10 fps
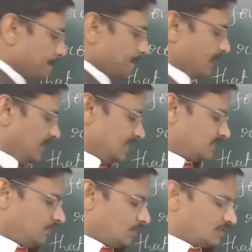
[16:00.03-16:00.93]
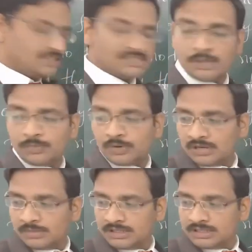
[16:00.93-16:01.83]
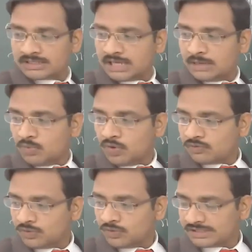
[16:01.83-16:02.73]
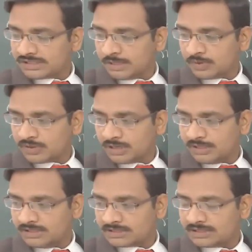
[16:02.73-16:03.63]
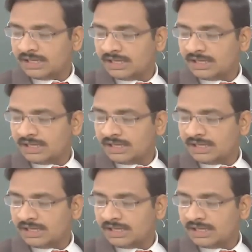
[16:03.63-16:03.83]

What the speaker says: less force is supported by this, and more force is supported by this.